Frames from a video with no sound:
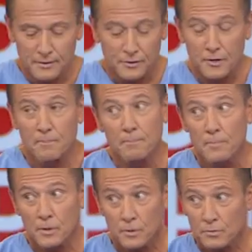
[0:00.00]
So your
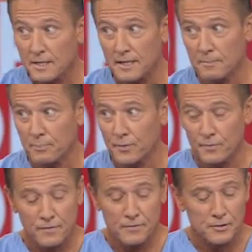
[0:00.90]
mood can
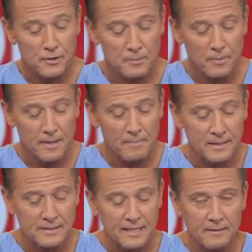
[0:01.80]
improve if you start to pray and
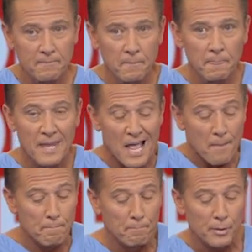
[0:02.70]
meditate.
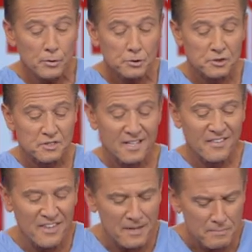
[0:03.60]
Boosts
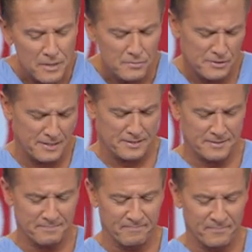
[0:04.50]
the immune
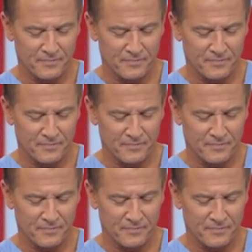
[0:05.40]
system.